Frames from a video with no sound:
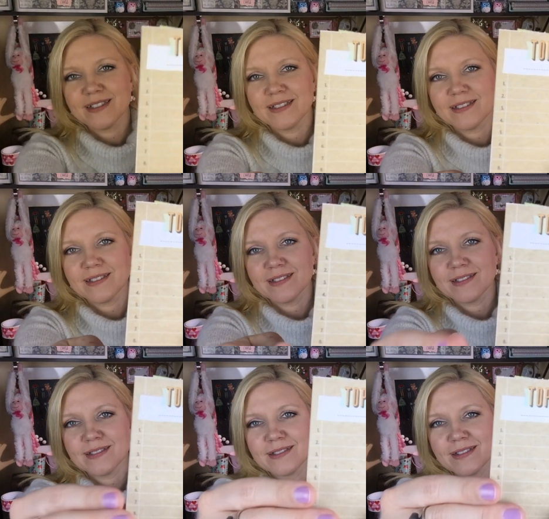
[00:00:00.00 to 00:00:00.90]

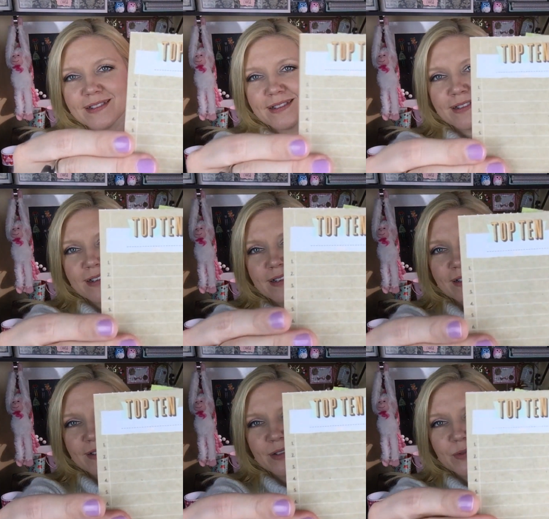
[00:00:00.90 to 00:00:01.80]

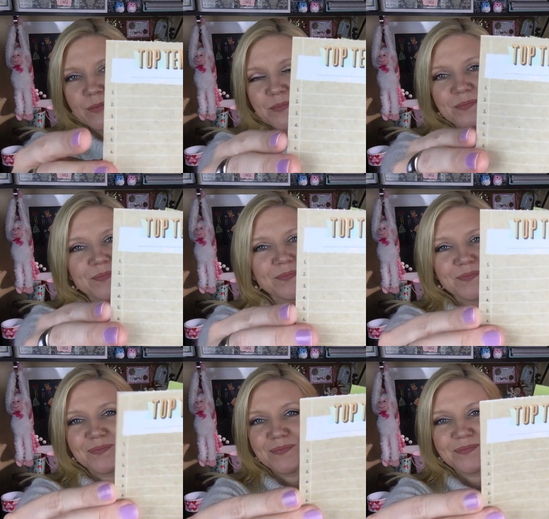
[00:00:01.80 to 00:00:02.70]

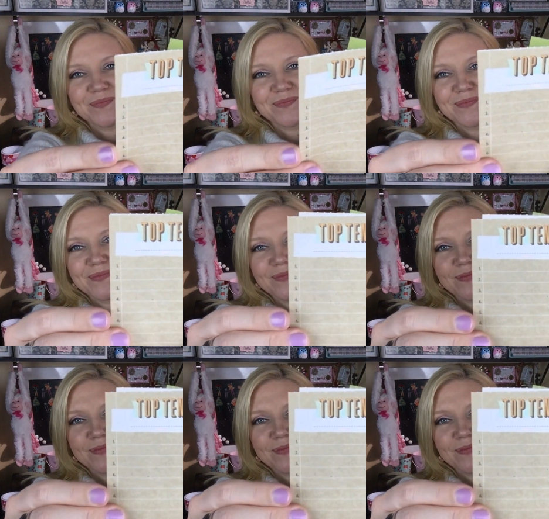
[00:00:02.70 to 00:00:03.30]
(silence)